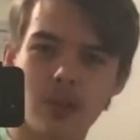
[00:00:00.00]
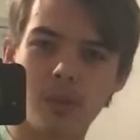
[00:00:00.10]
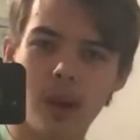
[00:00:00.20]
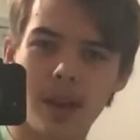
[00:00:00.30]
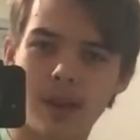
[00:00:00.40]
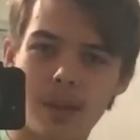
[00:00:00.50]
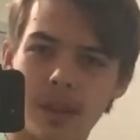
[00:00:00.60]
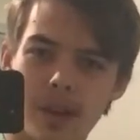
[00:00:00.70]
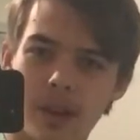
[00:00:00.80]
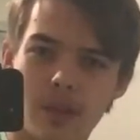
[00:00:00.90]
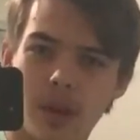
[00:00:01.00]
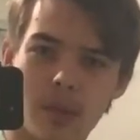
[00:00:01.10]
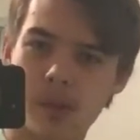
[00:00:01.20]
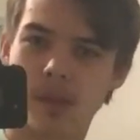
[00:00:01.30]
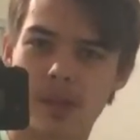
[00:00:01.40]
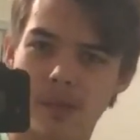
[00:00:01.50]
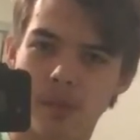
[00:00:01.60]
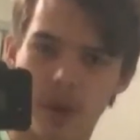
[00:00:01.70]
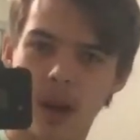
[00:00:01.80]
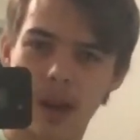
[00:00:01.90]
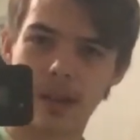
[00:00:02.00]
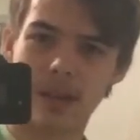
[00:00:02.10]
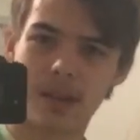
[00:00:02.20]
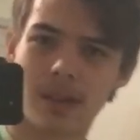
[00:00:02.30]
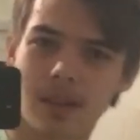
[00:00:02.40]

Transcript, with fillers: away with an incredible sense of pride